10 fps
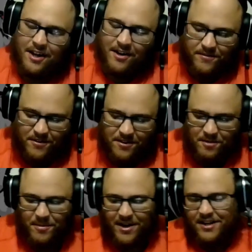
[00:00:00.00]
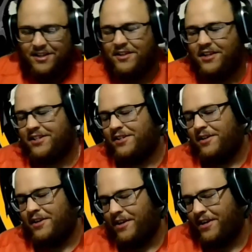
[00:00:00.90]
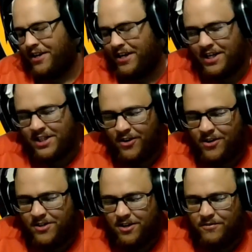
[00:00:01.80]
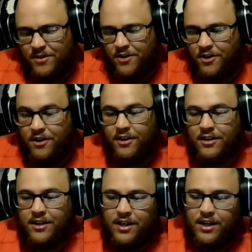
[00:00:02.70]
I feel you, man. Look, so it starts off when you're young.